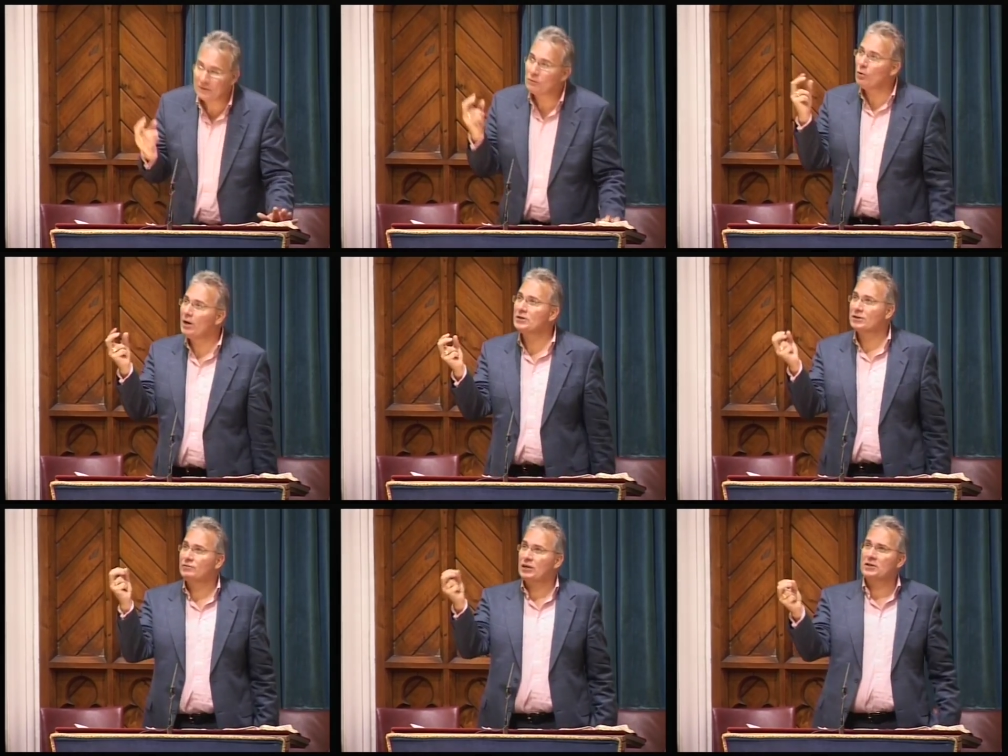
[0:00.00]
the words
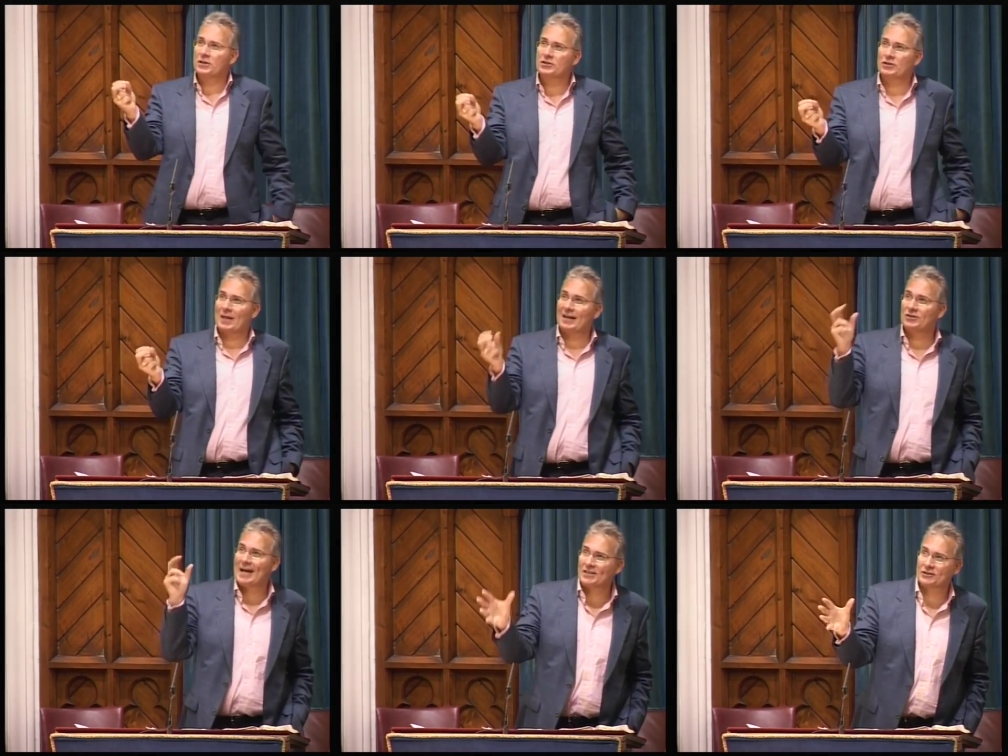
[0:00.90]
of Jesus to that
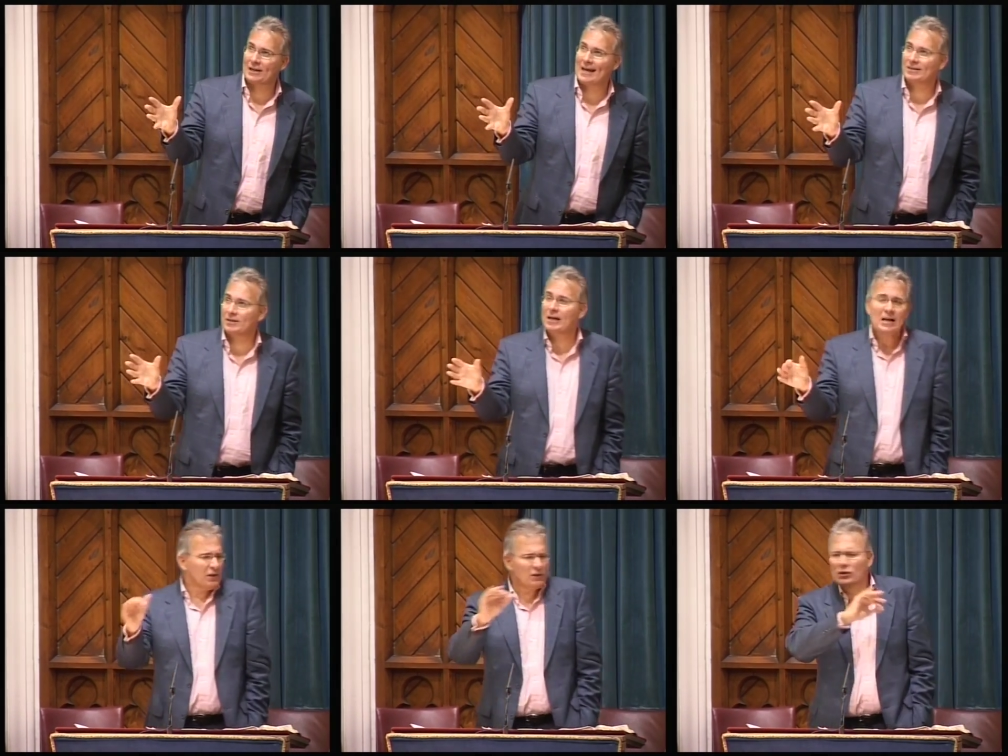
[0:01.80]
tax collector
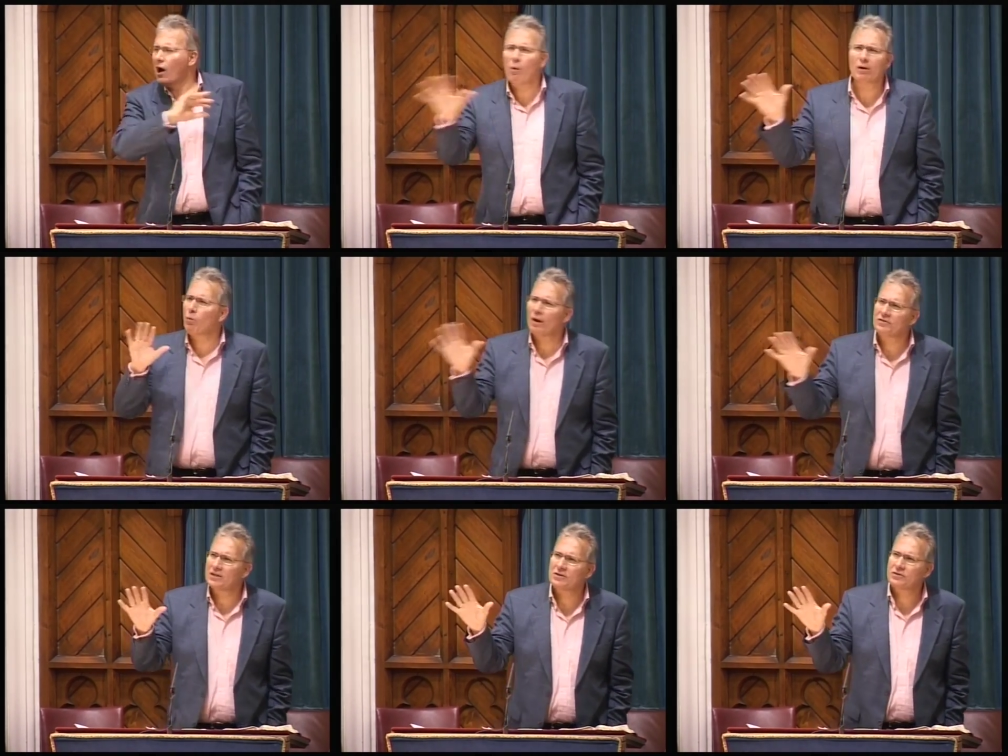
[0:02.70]
that no one
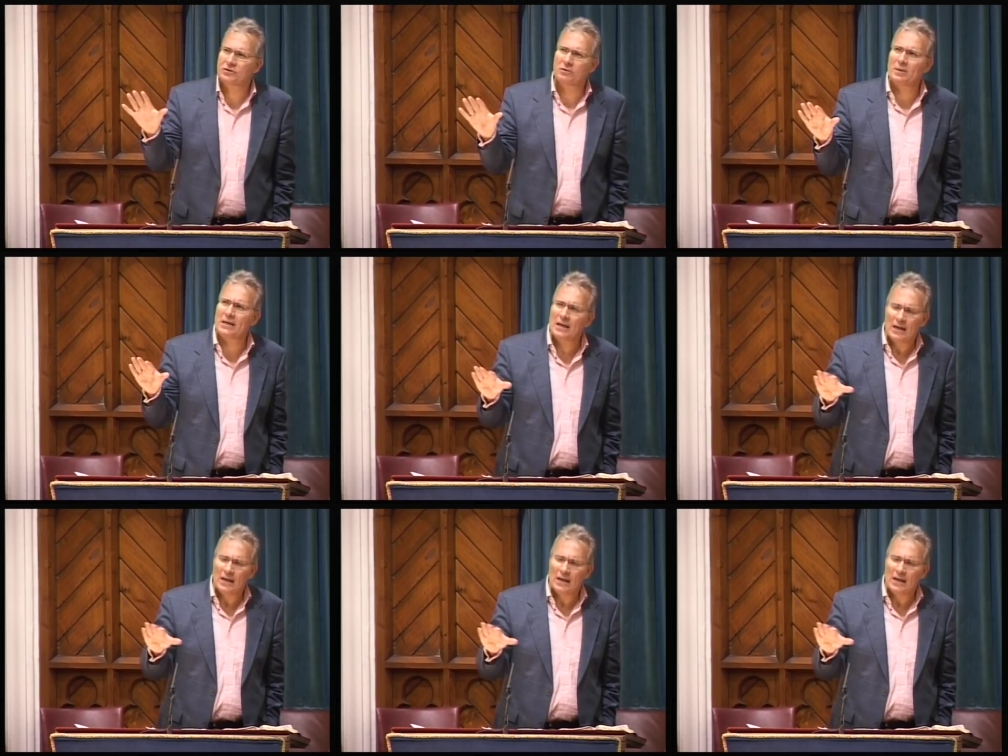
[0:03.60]
wanted to be